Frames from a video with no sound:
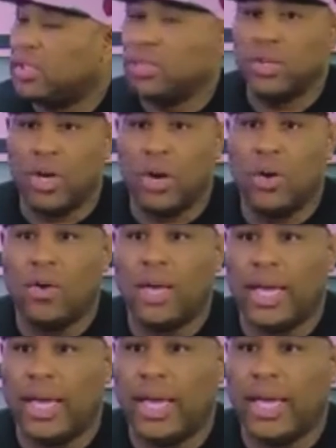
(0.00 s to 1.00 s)

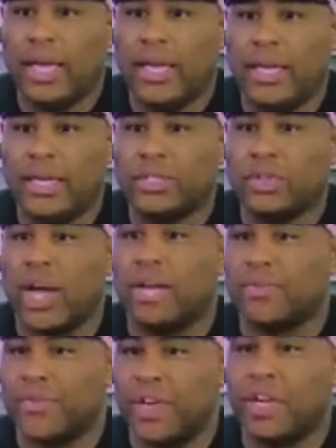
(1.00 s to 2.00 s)
And he's trying
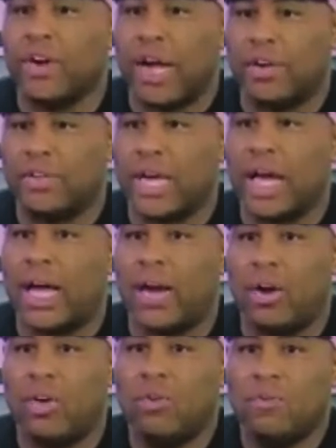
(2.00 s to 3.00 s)
to figure out
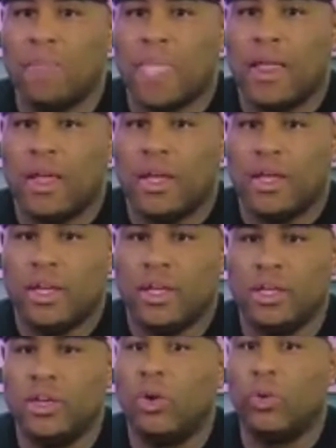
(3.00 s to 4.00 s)
now,
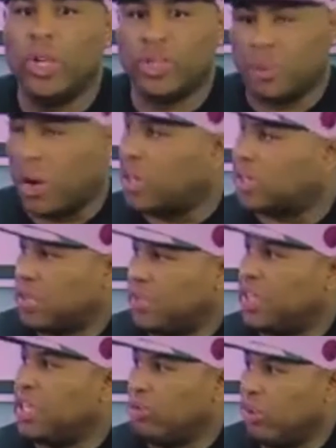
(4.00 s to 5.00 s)
which parts
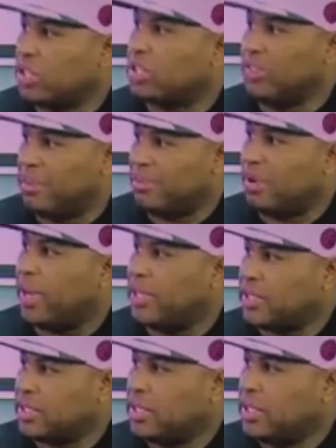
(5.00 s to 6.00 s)
of it he wants to embrace.